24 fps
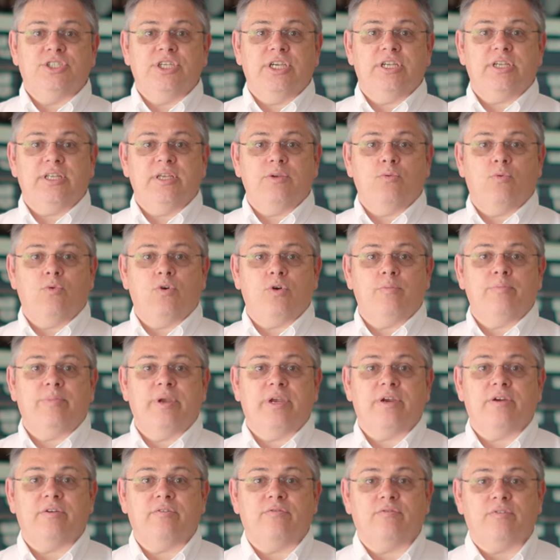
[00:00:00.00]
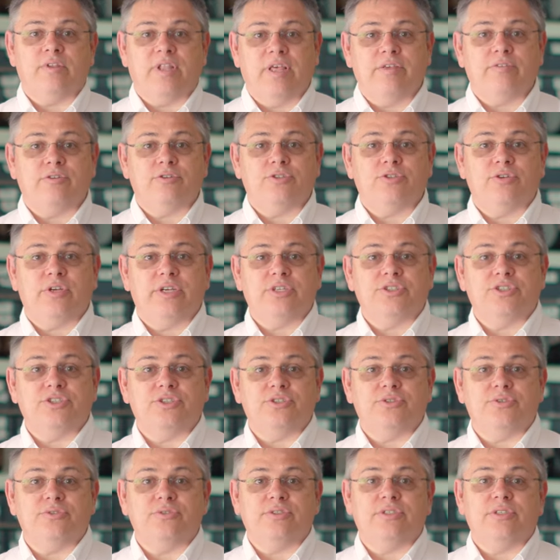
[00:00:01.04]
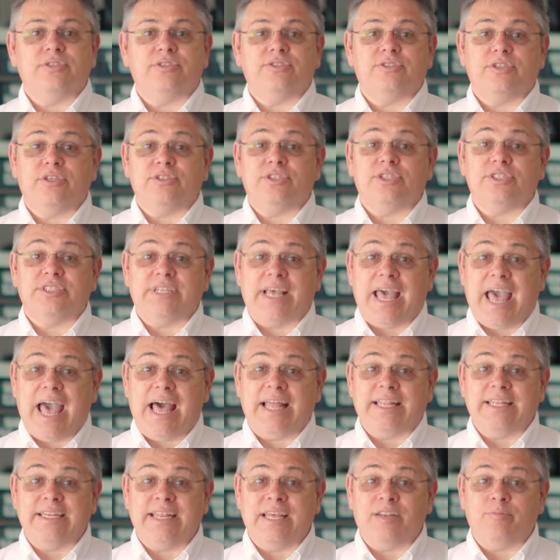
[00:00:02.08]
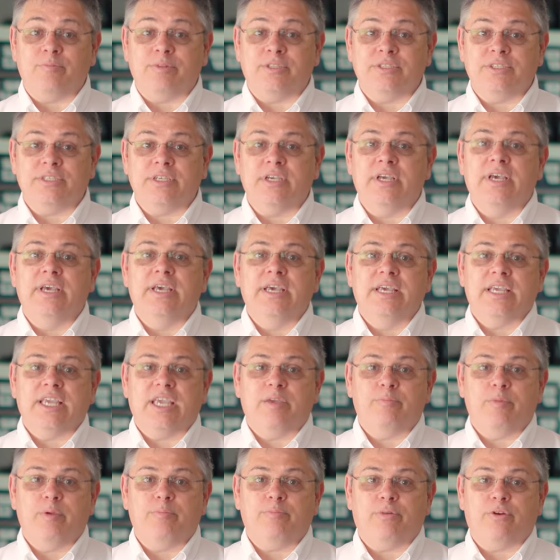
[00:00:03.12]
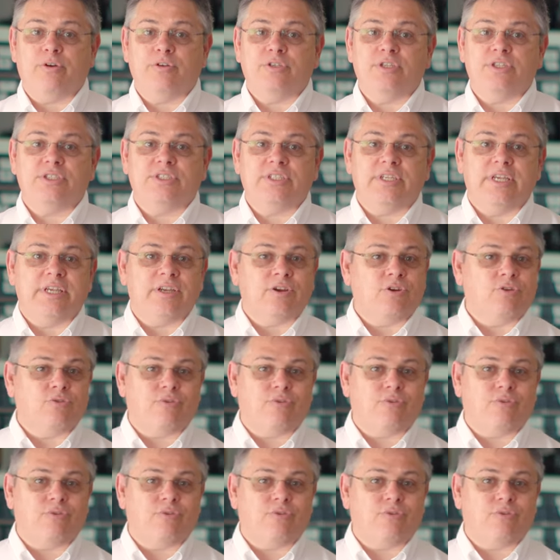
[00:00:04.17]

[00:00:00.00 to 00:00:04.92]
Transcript: gently worn pair of leather dress shoes, such as Allen Edmonds, can be purchased in